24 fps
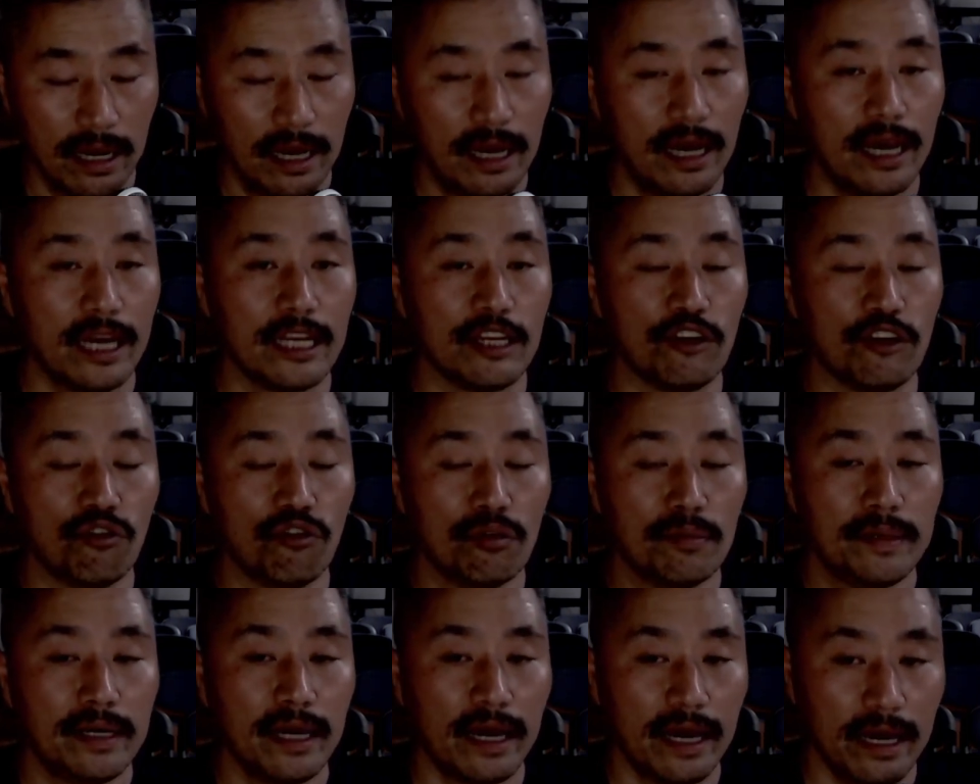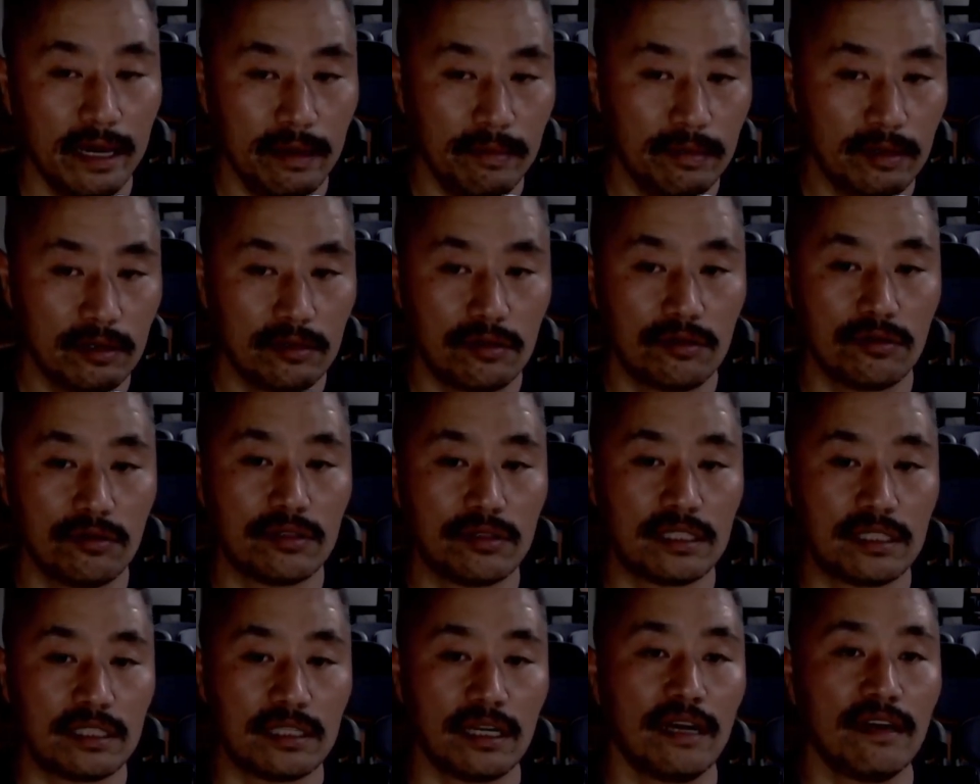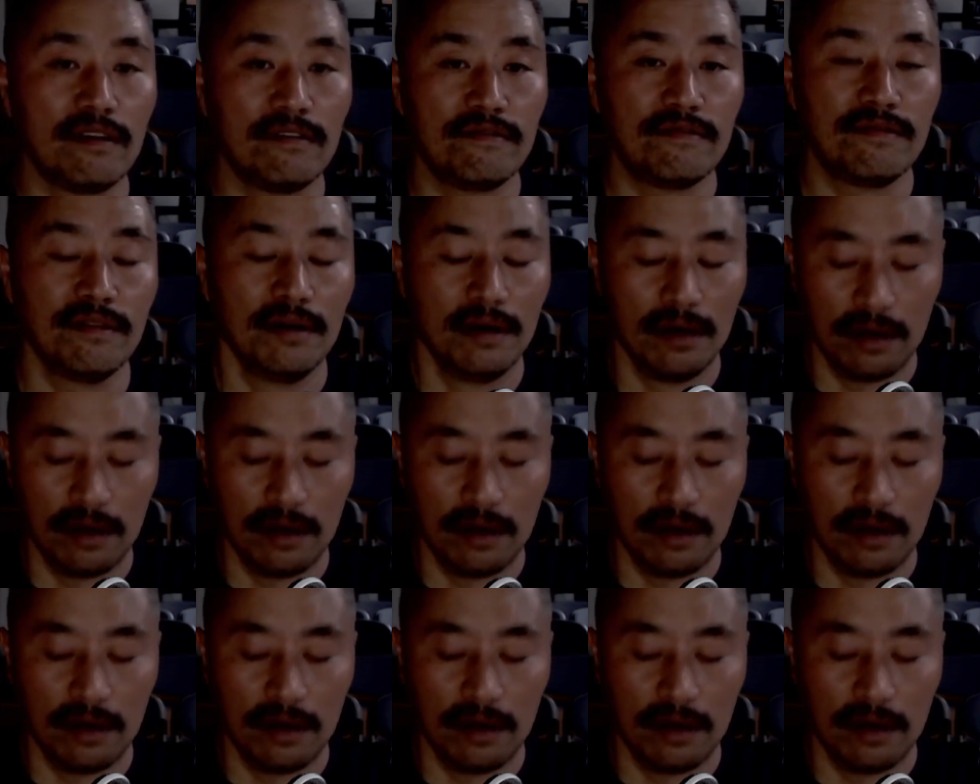and you will be able to save